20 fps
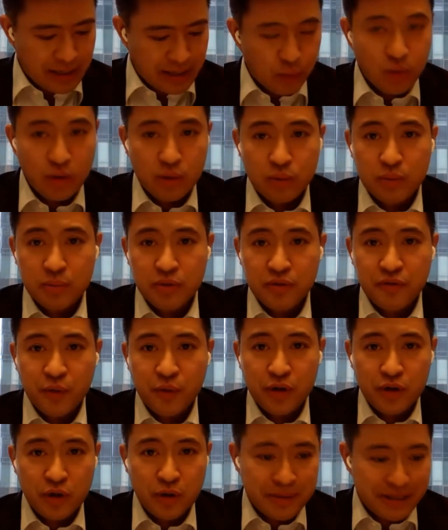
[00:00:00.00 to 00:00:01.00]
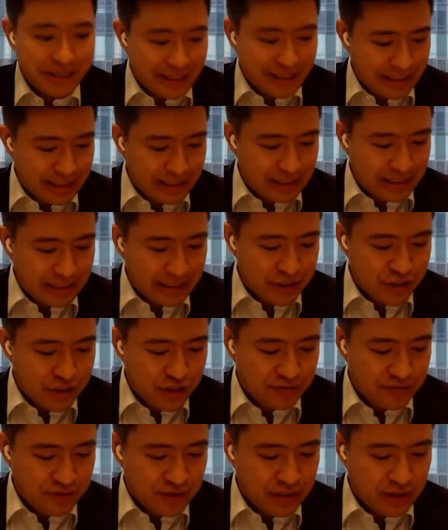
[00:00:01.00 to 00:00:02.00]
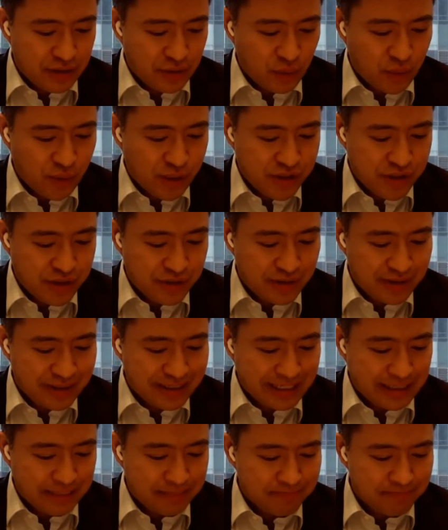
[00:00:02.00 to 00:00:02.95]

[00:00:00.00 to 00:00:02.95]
Okay, we'll move forward a little bit and shift to another question here.